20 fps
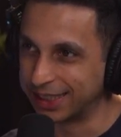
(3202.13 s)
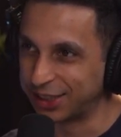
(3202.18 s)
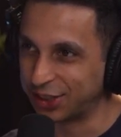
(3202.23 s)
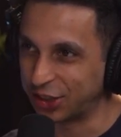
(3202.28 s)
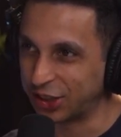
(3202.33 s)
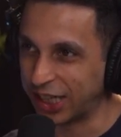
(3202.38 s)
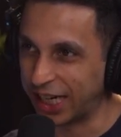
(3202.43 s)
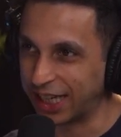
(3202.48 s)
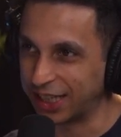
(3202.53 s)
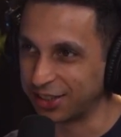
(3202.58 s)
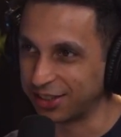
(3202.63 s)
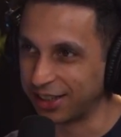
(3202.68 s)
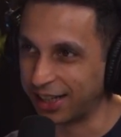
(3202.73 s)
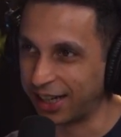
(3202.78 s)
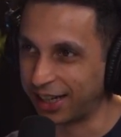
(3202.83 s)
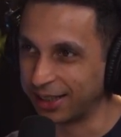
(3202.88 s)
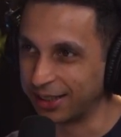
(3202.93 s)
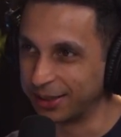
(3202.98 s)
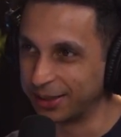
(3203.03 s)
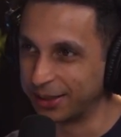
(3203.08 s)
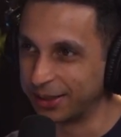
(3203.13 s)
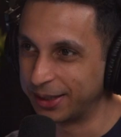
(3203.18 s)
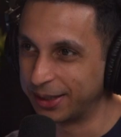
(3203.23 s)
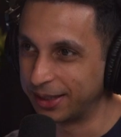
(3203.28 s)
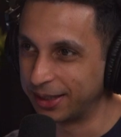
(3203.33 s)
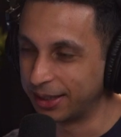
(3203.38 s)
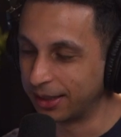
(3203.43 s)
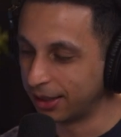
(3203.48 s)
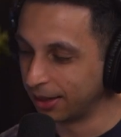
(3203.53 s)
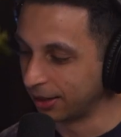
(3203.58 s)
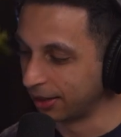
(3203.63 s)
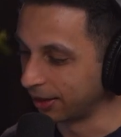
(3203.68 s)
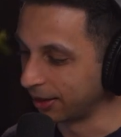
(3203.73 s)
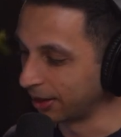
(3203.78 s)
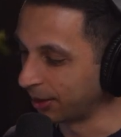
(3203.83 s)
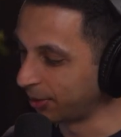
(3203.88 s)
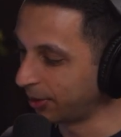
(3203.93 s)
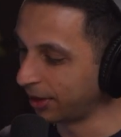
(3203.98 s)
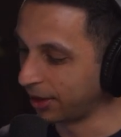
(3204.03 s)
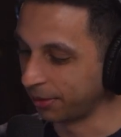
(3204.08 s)
change that? Just edit it. You know
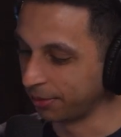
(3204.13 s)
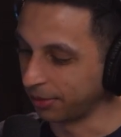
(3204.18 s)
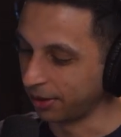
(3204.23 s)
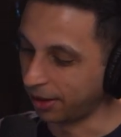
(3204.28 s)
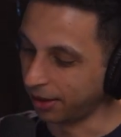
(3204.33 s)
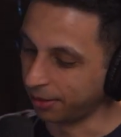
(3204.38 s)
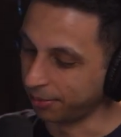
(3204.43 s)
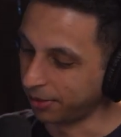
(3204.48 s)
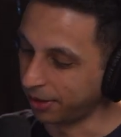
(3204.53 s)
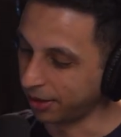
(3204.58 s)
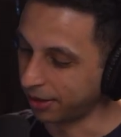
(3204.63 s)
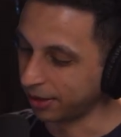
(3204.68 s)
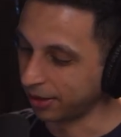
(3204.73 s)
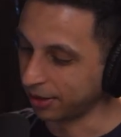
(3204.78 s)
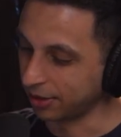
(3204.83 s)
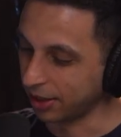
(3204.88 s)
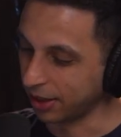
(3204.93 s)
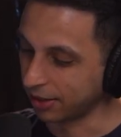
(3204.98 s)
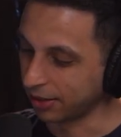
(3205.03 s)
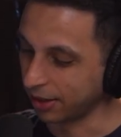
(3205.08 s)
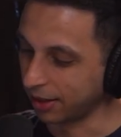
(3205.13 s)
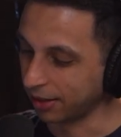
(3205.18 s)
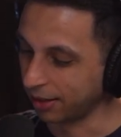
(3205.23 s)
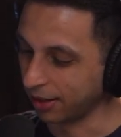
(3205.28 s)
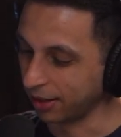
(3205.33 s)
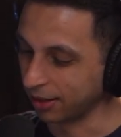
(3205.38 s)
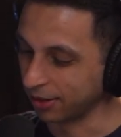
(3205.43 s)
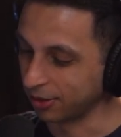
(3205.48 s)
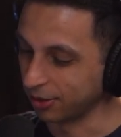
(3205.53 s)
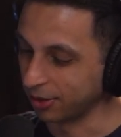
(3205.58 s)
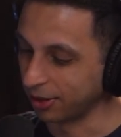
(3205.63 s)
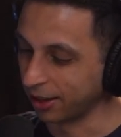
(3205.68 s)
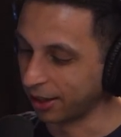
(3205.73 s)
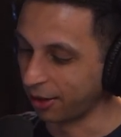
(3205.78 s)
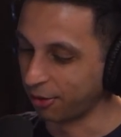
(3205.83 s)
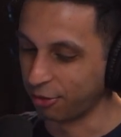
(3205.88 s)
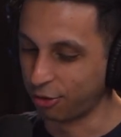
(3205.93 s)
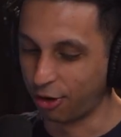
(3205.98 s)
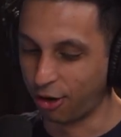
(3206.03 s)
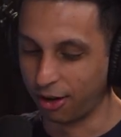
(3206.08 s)
what? I'm not going to change anything. It's going out
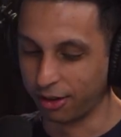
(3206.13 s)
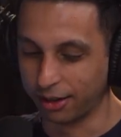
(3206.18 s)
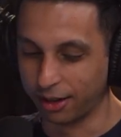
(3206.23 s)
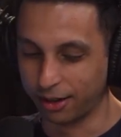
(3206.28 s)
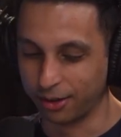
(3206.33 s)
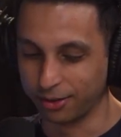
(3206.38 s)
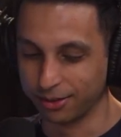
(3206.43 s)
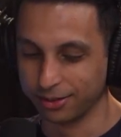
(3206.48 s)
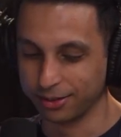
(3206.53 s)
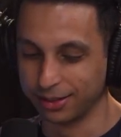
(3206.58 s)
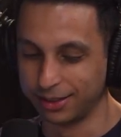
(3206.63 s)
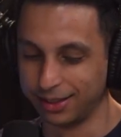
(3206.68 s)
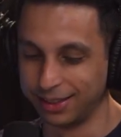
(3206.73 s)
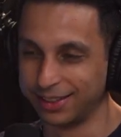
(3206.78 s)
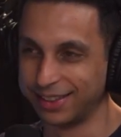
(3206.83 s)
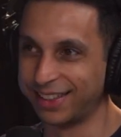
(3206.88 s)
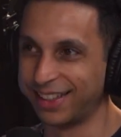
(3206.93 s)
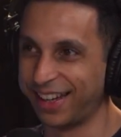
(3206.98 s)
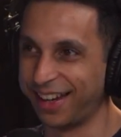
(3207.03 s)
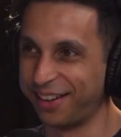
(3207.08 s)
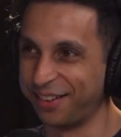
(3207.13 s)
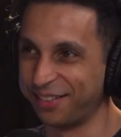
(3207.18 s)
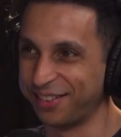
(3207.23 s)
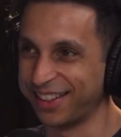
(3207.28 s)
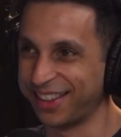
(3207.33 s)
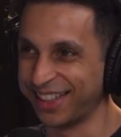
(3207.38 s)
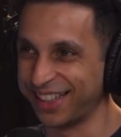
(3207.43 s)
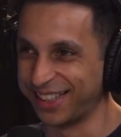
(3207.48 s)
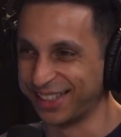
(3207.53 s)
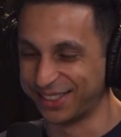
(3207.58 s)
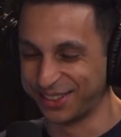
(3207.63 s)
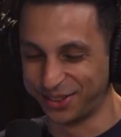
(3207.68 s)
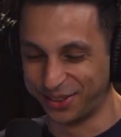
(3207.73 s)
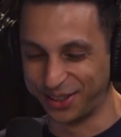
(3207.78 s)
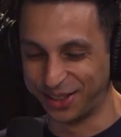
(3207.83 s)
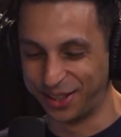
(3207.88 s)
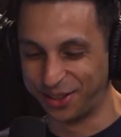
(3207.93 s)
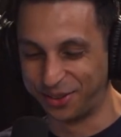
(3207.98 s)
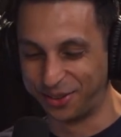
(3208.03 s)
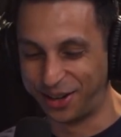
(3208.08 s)
raw now. Everything is going
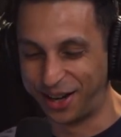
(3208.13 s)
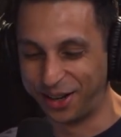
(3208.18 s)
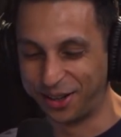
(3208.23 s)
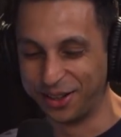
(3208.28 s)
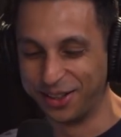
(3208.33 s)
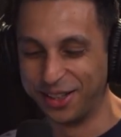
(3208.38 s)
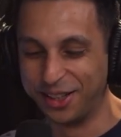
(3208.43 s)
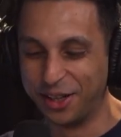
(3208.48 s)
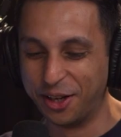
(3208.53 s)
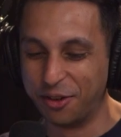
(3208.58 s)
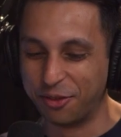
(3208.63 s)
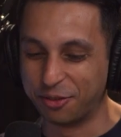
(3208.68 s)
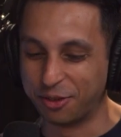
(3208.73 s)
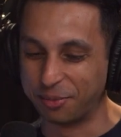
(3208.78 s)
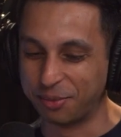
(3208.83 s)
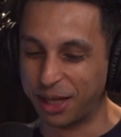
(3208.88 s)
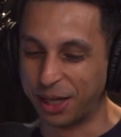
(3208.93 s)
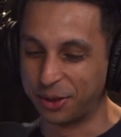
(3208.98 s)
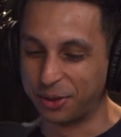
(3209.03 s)
out raw from now